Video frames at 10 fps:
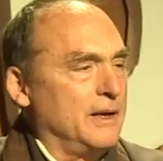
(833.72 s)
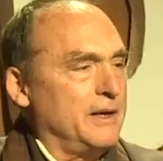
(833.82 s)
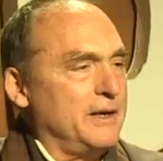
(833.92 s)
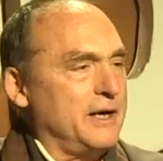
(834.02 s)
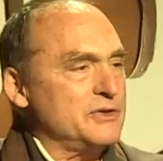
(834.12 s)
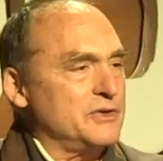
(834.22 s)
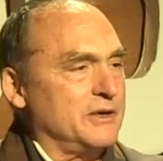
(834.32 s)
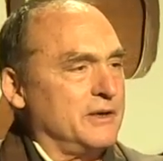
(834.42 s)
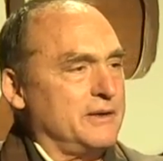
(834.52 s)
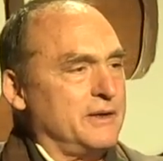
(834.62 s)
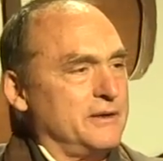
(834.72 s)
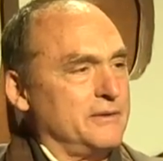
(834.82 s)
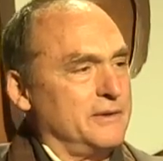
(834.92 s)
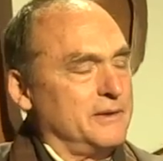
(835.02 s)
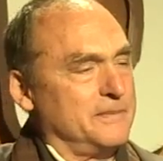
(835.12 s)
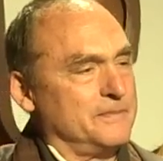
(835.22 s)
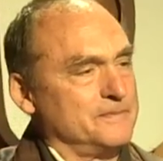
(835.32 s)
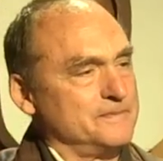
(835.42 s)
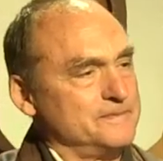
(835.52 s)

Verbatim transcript: And I actually got there um,